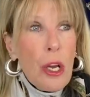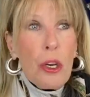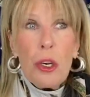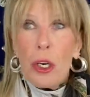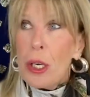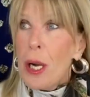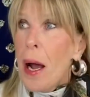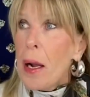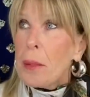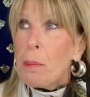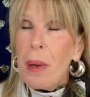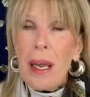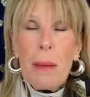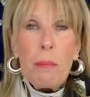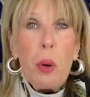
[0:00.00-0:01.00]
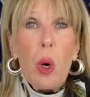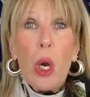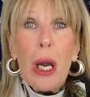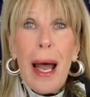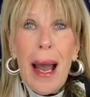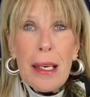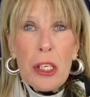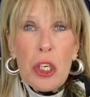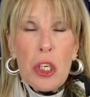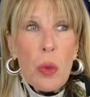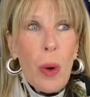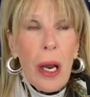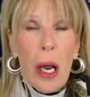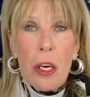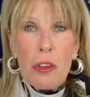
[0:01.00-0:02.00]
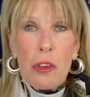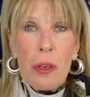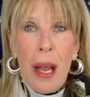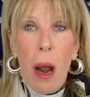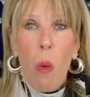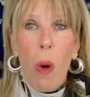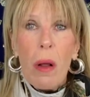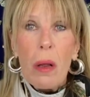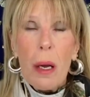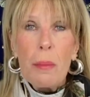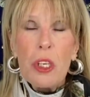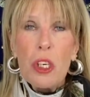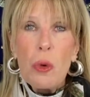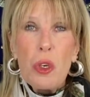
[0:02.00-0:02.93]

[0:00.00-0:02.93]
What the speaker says: You're not being polite to a country that welcomed you.